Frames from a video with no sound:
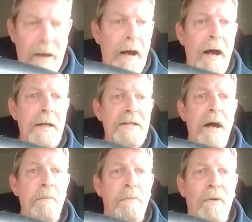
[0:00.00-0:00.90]
It's
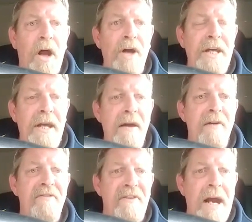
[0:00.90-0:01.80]
bloody
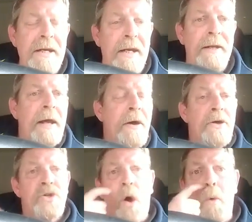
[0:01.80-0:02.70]
frightening.
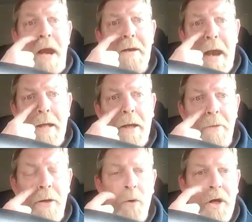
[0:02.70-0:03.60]
So I went and had a
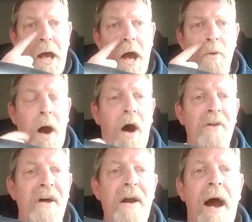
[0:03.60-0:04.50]
wee look at how
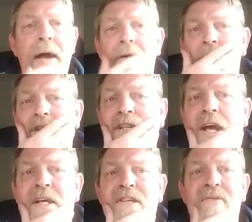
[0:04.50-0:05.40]
other island
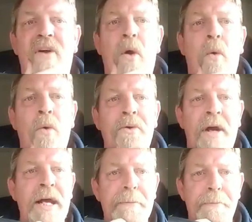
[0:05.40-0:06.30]
states have got on,
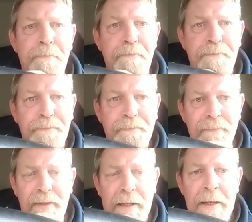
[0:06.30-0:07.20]
right?
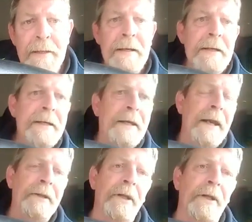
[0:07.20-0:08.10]

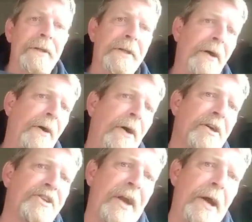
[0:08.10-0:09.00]
Greenland,
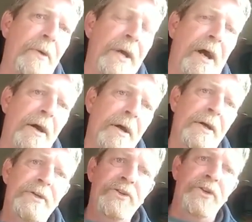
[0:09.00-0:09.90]
Australia,
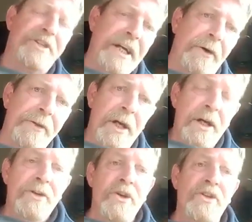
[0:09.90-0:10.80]
New Zealand.
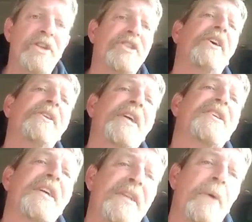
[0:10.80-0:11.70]
Now, New Zealand
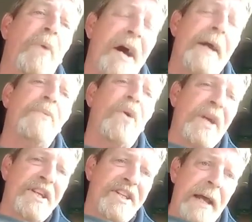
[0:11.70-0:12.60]
is the one I'm
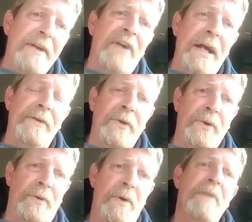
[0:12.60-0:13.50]
going to cite right
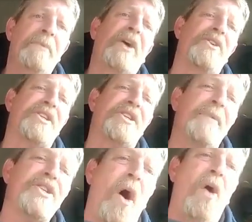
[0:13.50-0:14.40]
now because it's about
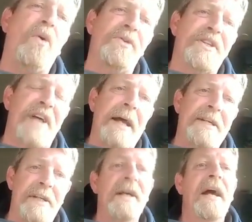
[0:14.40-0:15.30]
Scotland
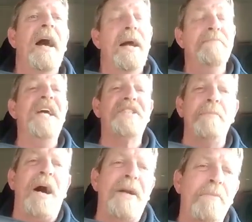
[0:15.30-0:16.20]
size, and most
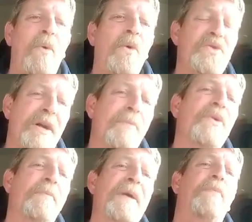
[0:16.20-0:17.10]
of my reports are
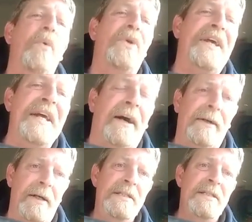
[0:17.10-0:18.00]
about the people here
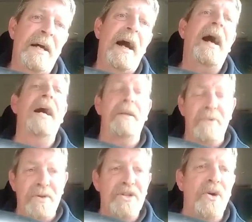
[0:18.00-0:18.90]
and
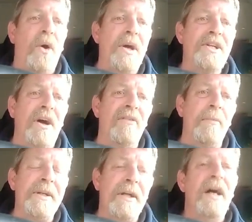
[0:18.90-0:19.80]
about the Scottish
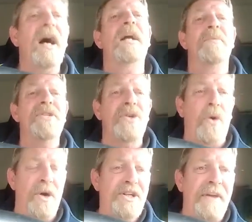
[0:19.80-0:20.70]
government and about
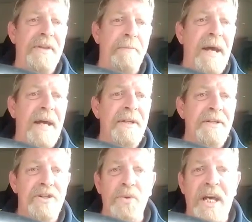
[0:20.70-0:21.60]
Scottish
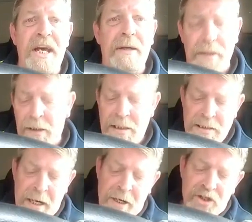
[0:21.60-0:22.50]
independence, okay?
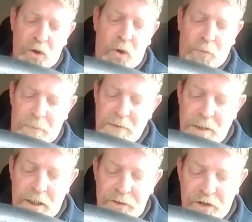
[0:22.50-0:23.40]
So,
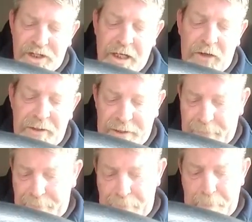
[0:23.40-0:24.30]
New Zealand,
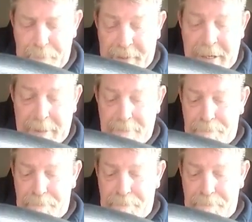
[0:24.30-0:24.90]
right?